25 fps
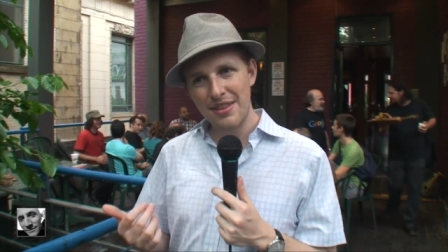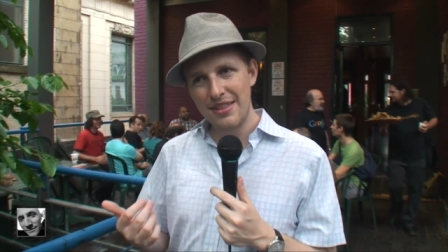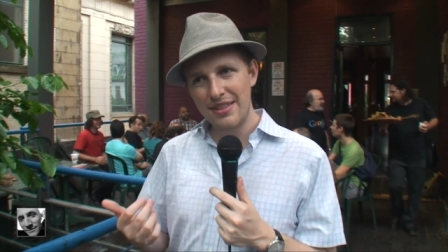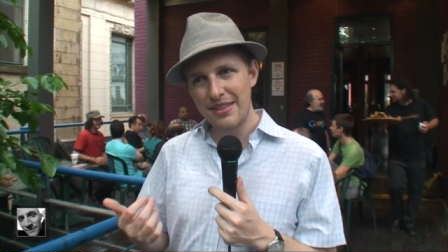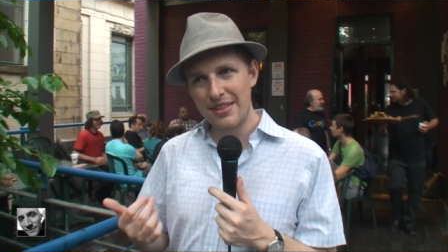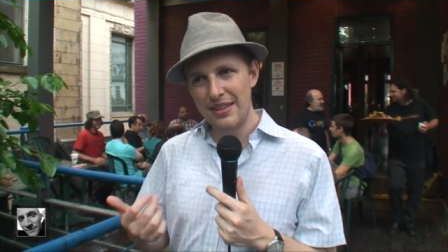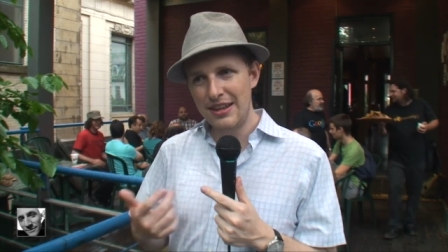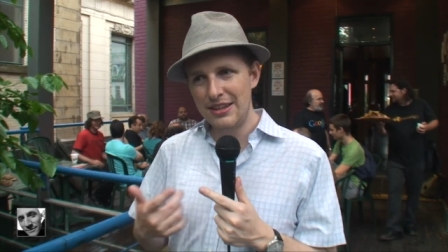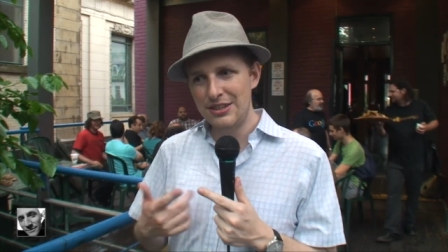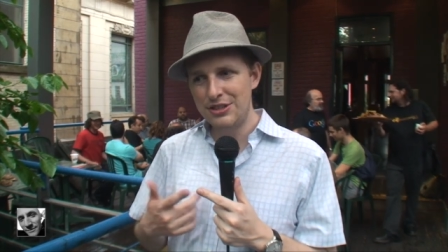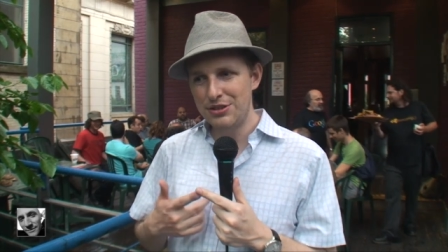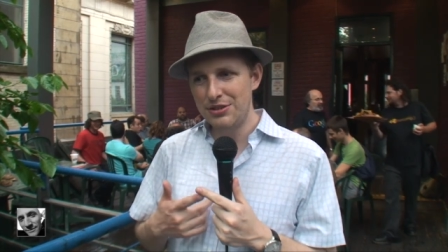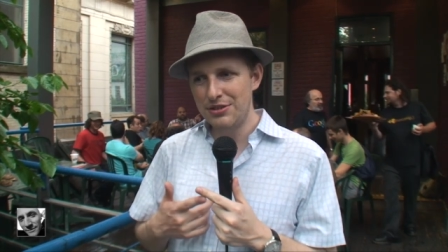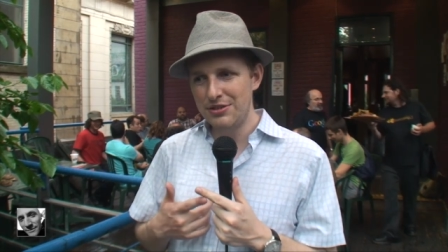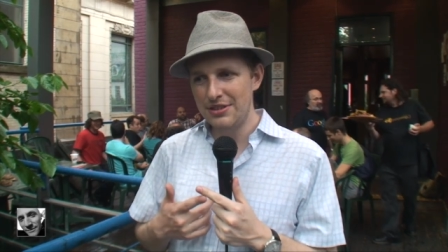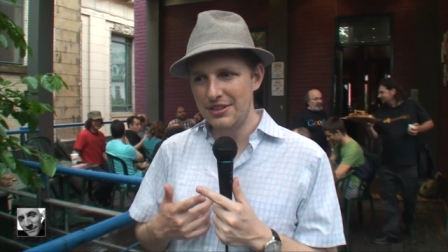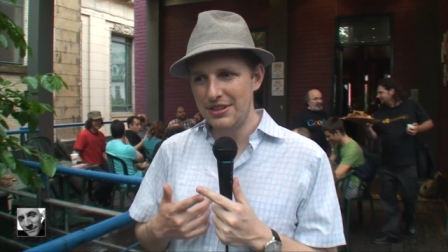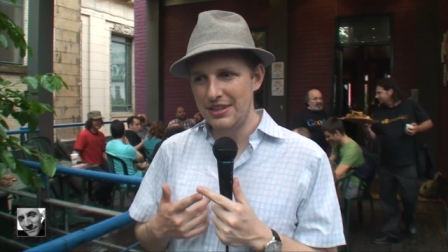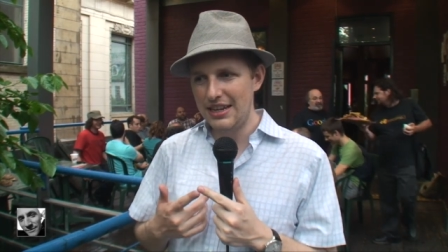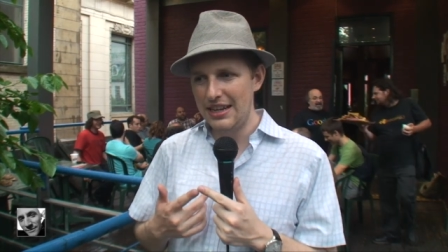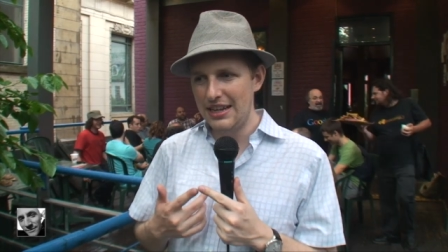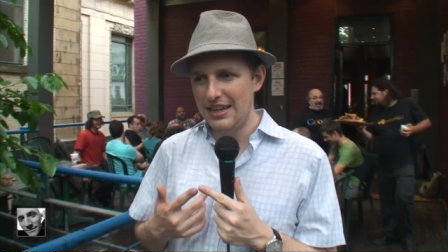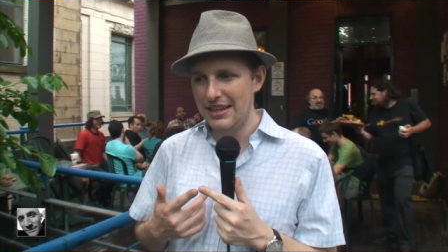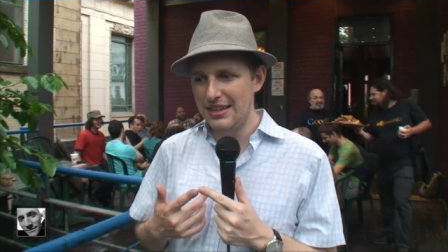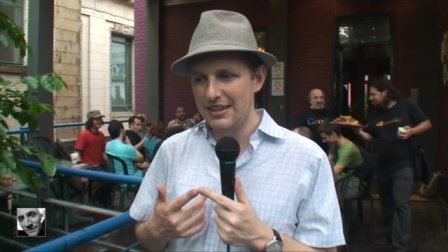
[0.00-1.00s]
They're
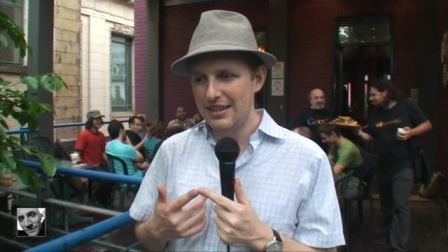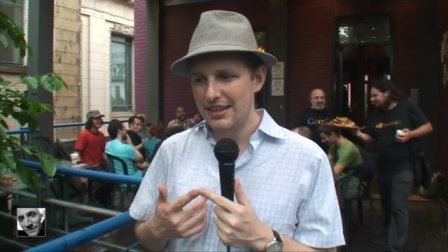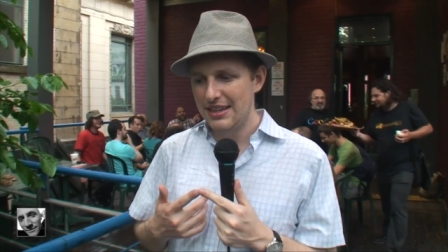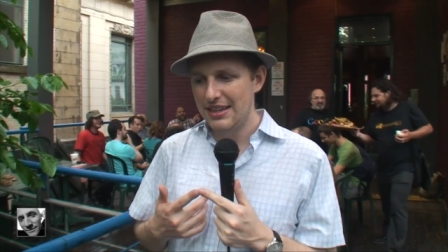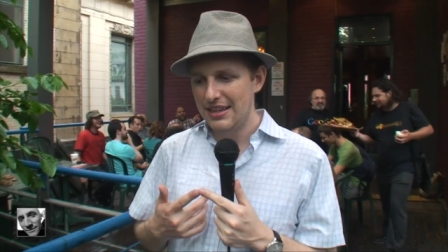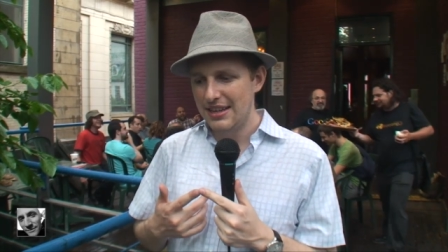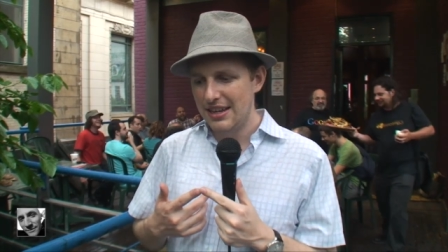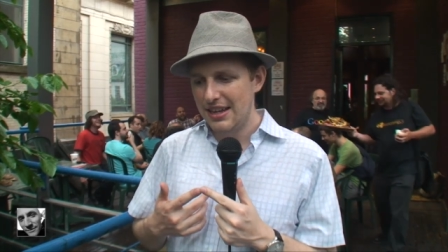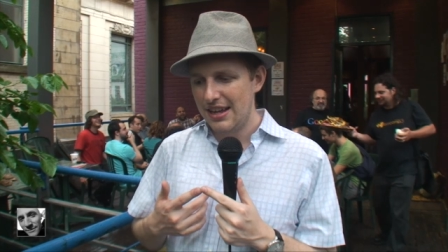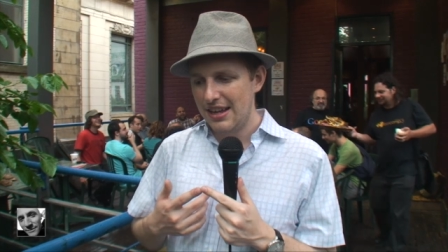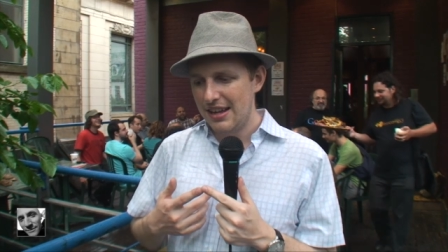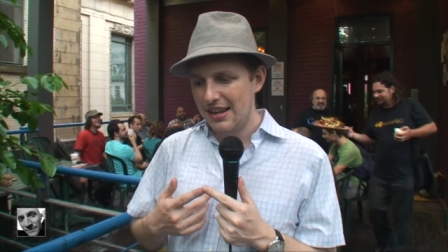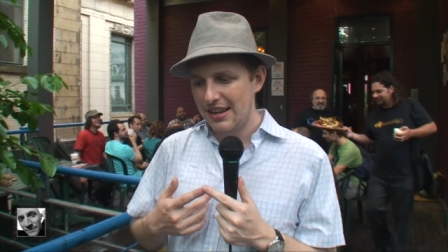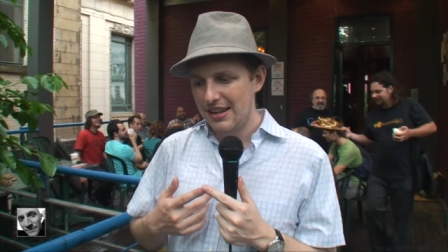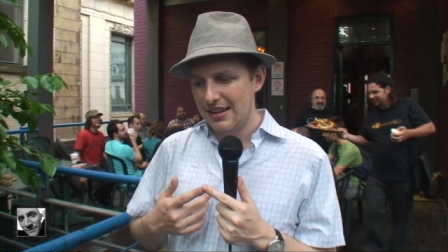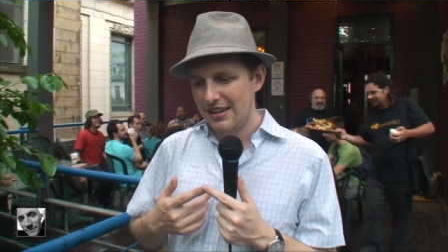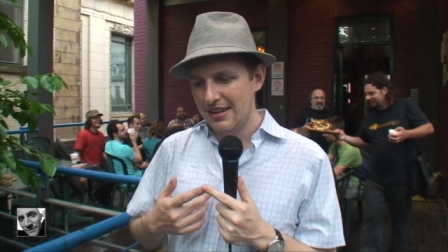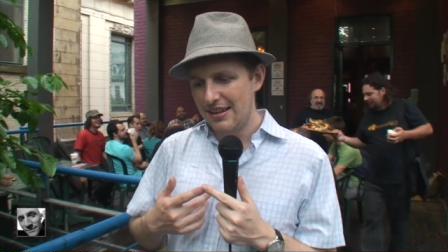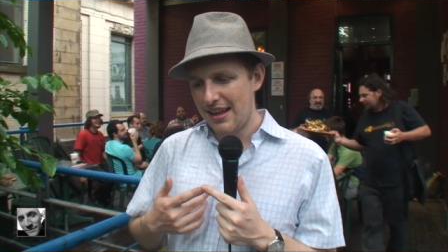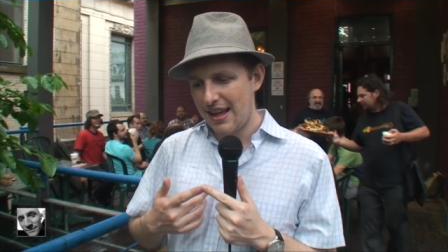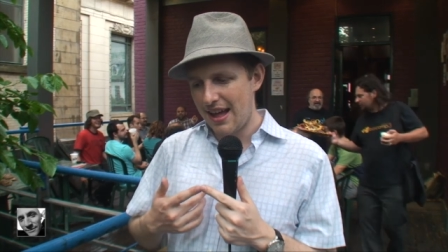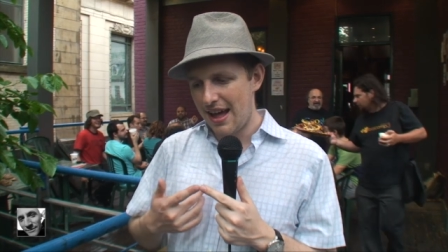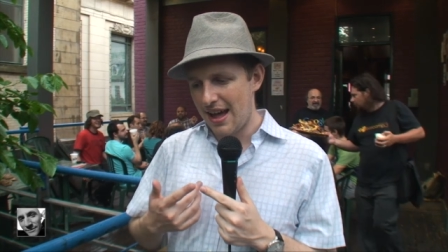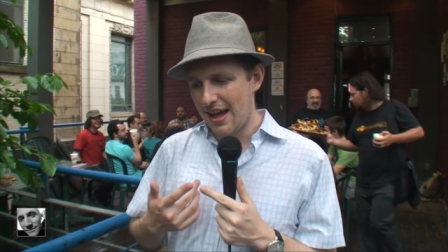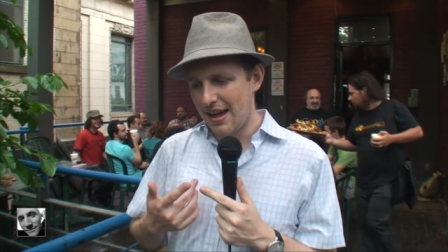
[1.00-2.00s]
generally
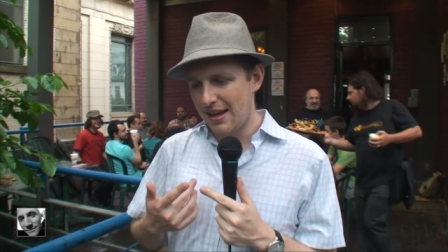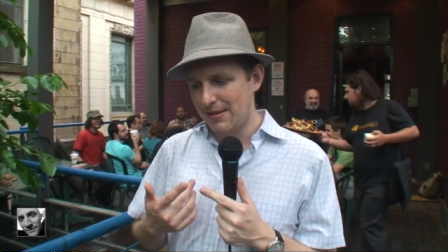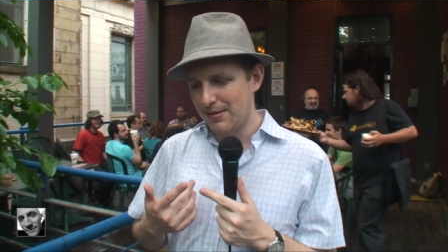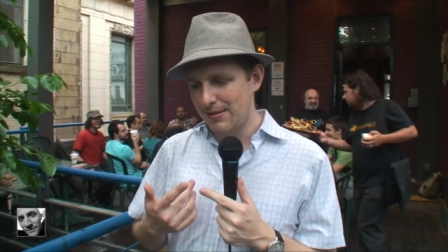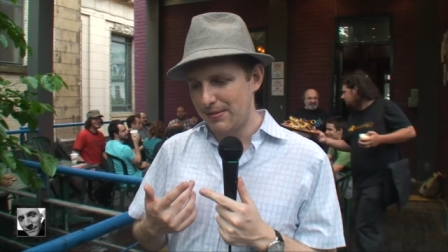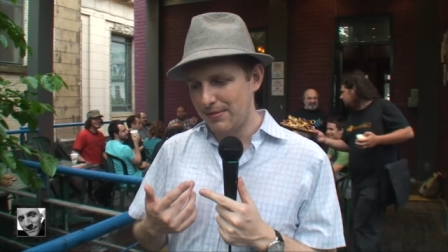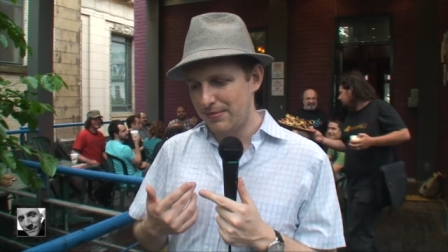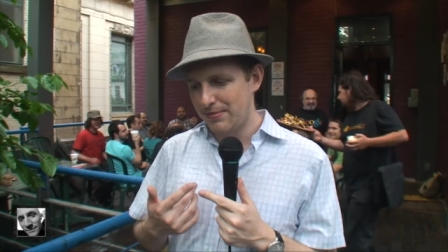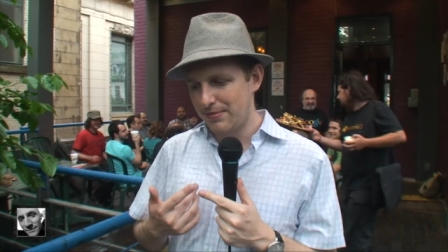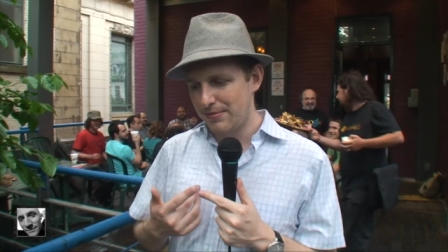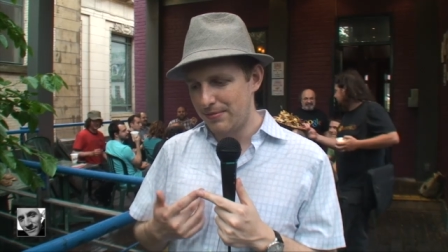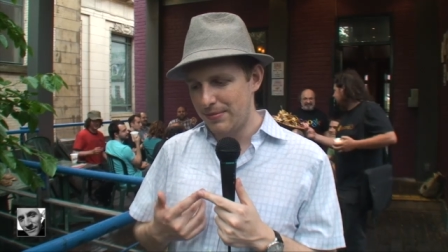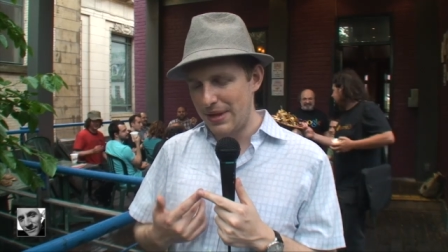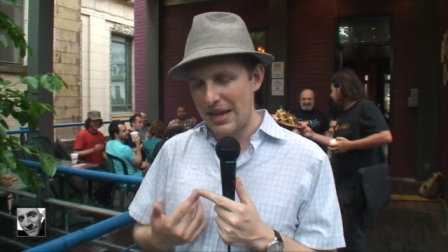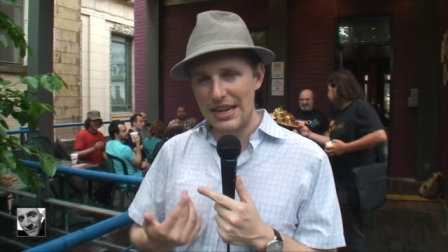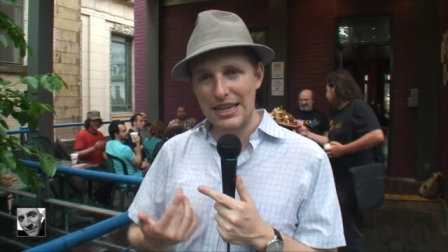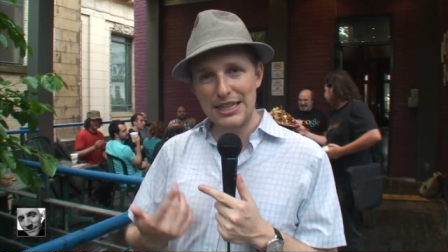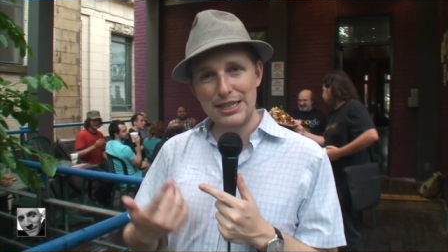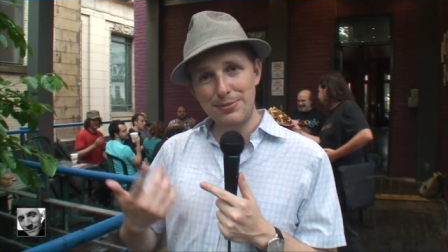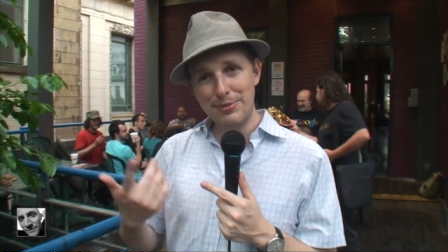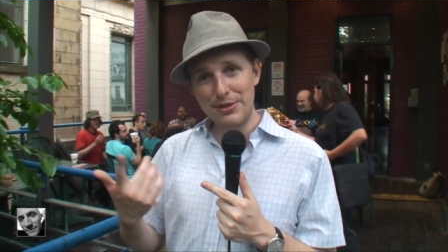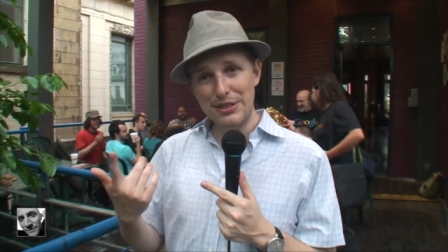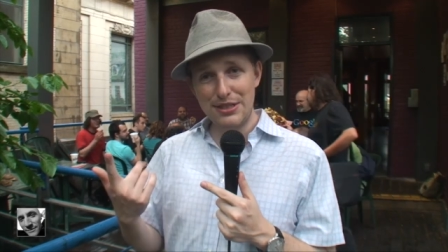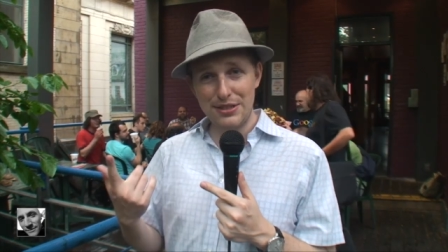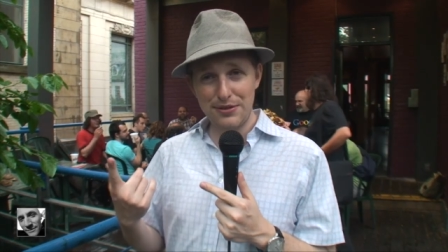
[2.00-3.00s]
uh,
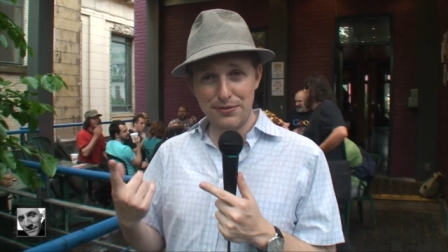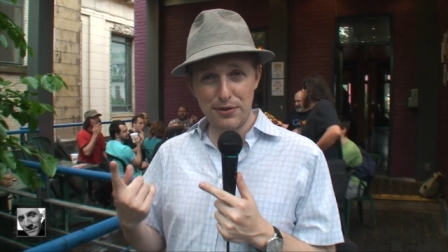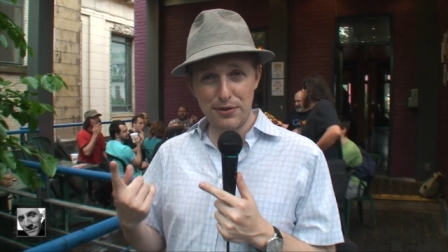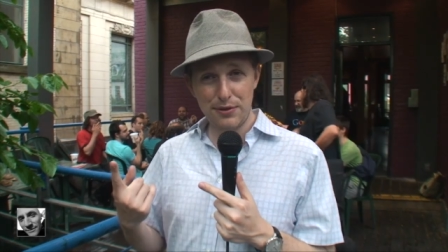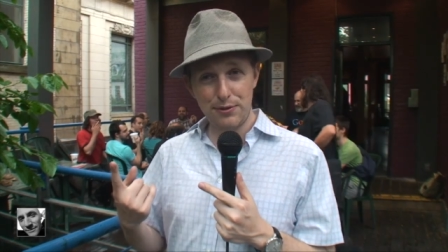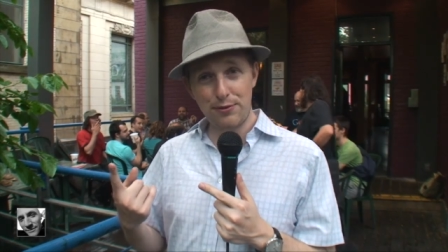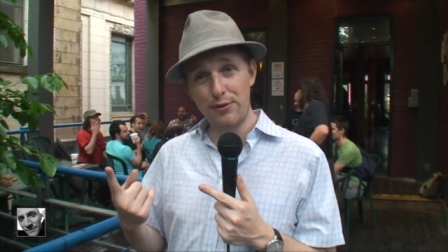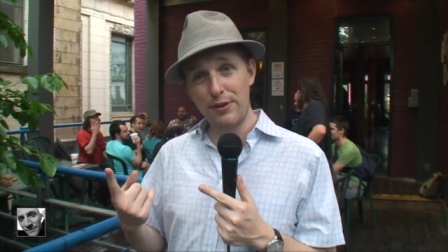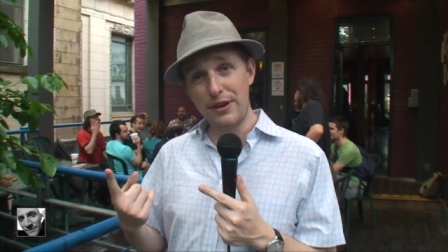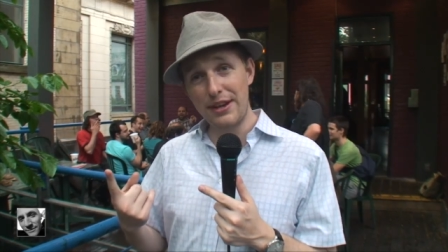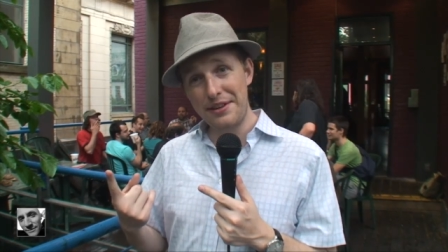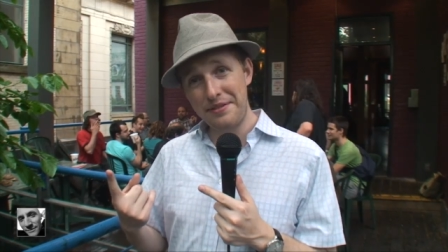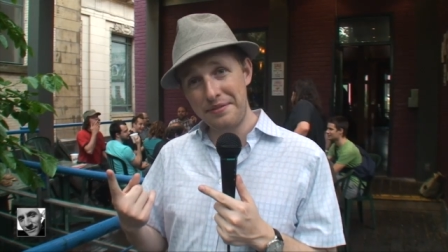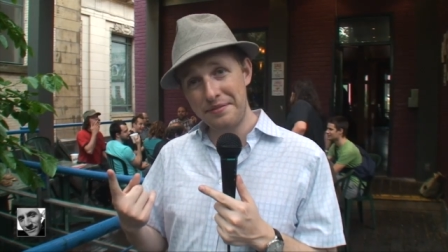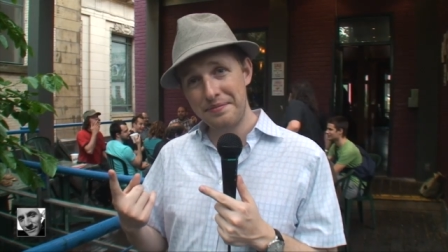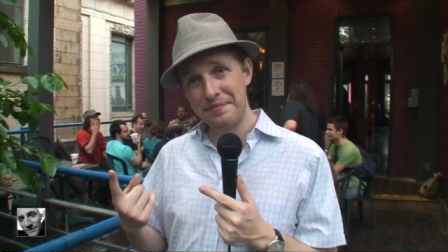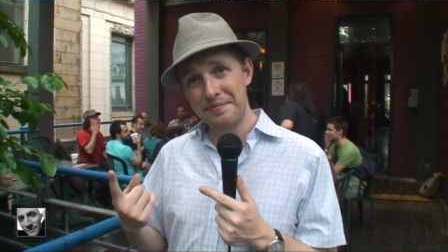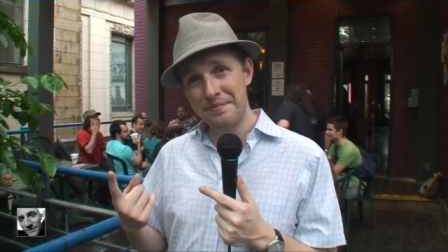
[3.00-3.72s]
inexpensive or free.